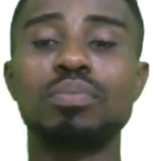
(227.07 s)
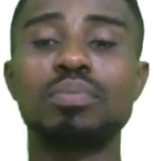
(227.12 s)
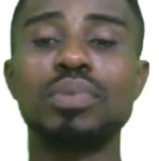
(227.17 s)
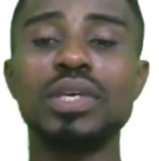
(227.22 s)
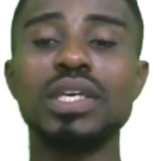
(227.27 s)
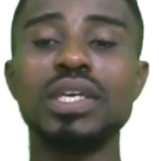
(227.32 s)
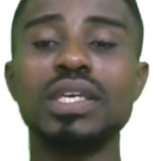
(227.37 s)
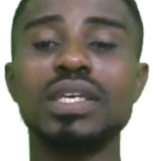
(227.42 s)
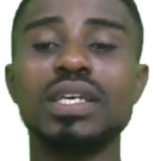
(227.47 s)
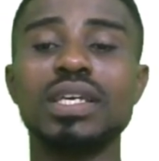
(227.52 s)

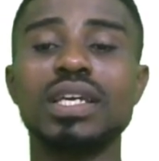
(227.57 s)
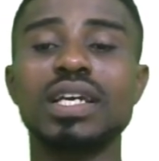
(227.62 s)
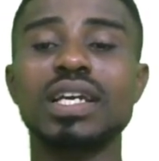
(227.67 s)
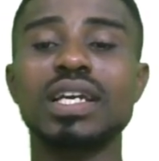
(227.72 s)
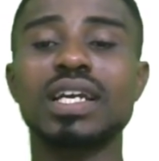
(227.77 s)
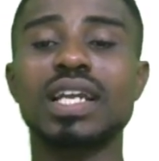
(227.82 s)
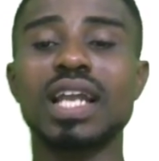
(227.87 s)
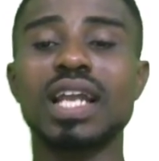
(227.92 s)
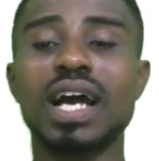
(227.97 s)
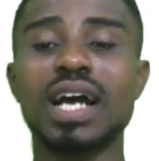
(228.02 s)
B,
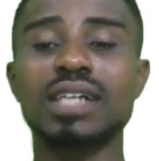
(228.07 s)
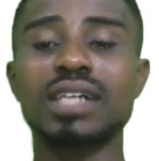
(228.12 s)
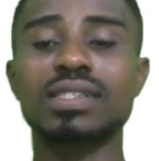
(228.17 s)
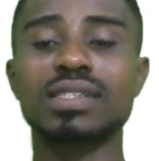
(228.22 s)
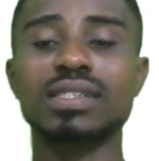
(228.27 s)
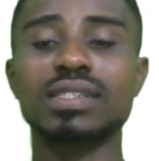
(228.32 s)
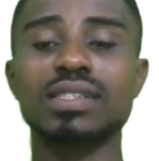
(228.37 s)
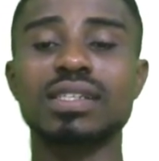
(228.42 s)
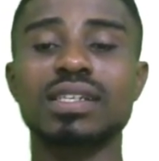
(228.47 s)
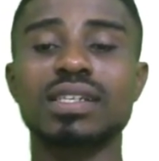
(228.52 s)

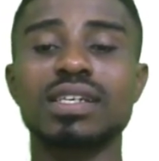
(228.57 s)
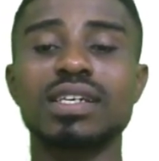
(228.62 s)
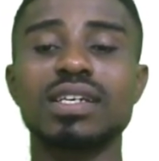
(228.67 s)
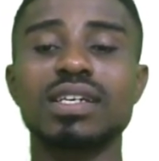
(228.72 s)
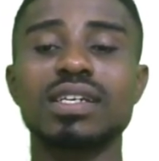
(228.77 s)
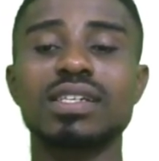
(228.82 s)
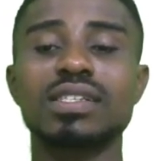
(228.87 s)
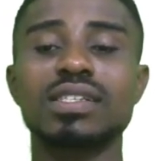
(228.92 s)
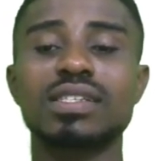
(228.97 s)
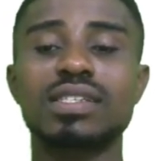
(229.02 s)
glass,
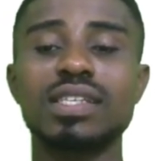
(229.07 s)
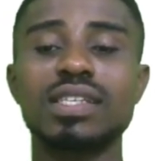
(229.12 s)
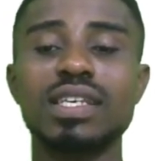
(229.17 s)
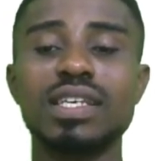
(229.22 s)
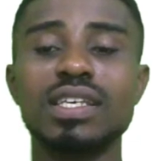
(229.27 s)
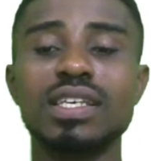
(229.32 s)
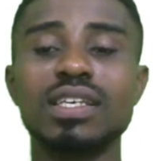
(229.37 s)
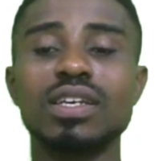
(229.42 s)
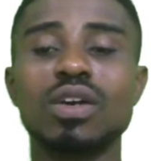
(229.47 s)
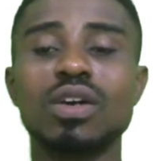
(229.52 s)

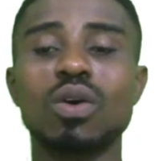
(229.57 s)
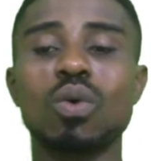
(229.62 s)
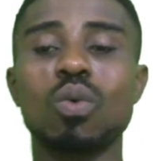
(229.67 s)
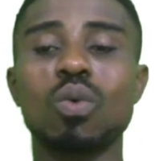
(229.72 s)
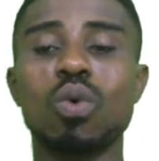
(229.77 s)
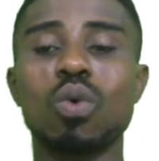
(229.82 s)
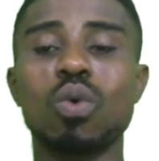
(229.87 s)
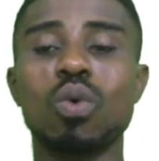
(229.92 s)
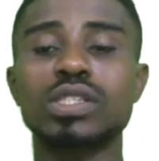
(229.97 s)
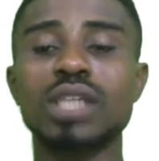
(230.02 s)
C,
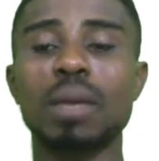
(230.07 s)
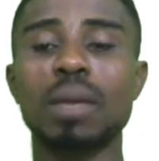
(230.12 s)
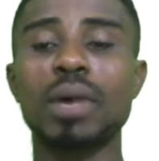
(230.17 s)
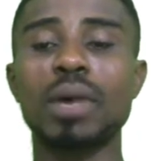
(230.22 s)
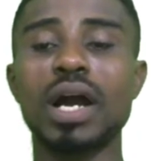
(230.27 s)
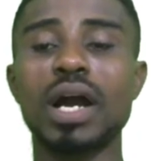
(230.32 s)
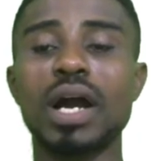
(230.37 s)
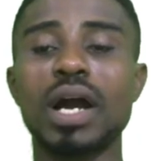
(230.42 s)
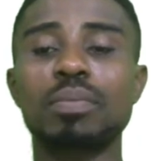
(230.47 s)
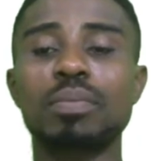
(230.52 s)
water
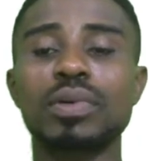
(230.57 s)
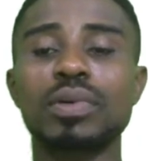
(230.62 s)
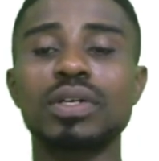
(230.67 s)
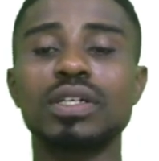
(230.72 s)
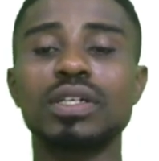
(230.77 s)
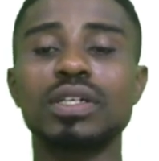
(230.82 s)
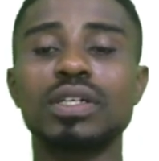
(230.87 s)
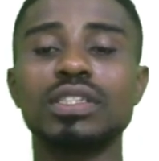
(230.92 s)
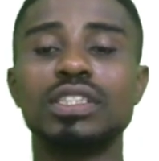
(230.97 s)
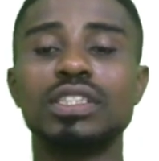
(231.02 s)
pipe,
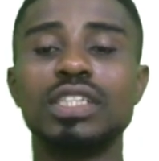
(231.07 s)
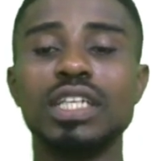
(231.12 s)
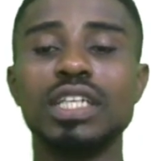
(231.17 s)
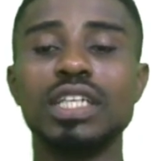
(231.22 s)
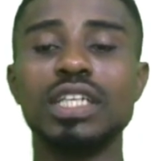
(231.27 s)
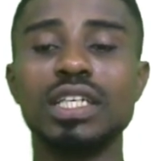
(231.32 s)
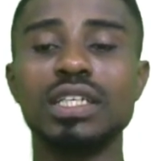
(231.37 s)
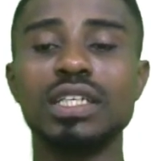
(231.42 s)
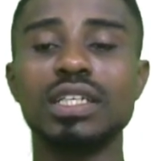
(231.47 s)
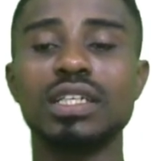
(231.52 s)

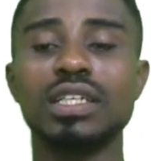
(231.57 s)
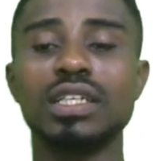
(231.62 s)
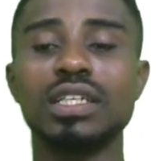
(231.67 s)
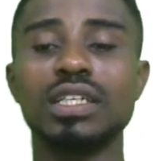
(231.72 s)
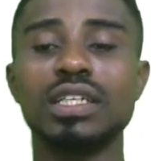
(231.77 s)
D,